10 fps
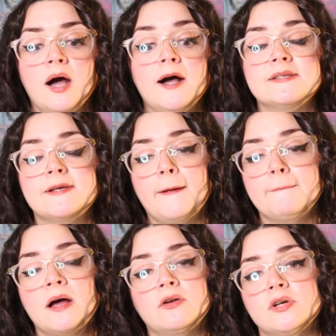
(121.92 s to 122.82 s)
uh,
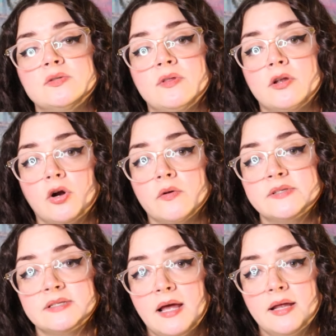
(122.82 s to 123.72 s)
setting boundaries with an
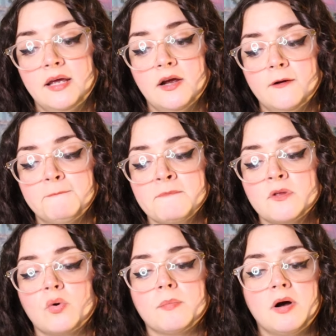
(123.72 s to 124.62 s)
earth sign here
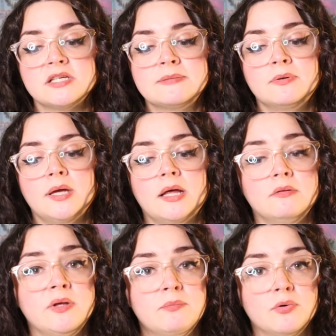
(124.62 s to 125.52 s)
or possibly a
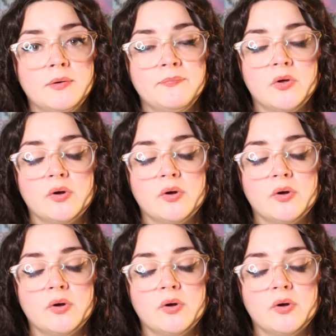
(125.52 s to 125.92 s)
Libra.